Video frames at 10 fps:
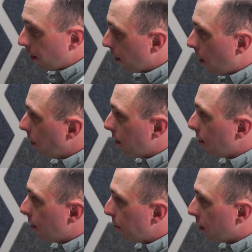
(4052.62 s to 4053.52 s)
all this
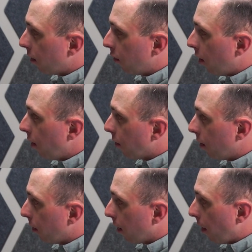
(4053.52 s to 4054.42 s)
is subject to change
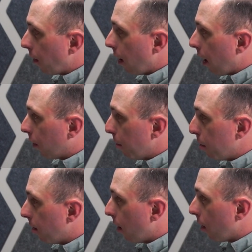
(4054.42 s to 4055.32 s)
until the governor actually
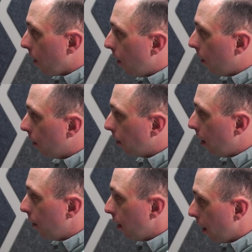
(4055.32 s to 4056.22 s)
puts out a call,
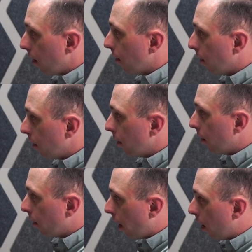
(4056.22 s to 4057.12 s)
if he does,
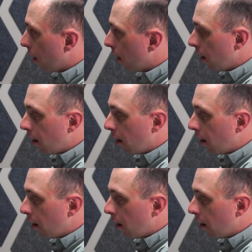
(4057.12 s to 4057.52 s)
right?